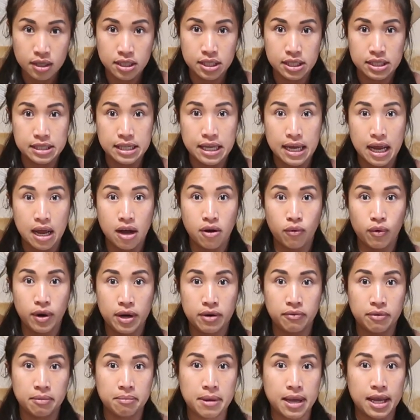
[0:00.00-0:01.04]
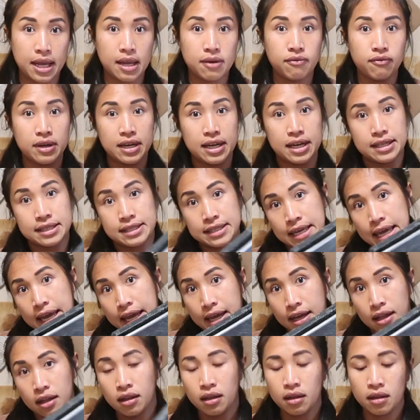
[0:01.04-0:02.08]
just like how we make it. We need a
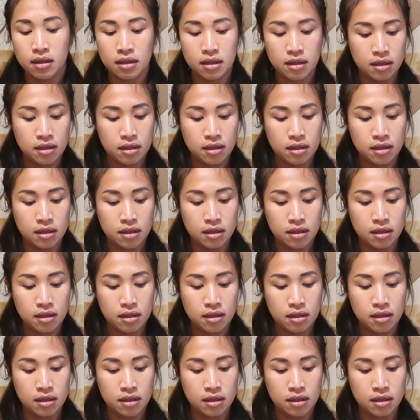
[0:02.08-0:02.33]
scale,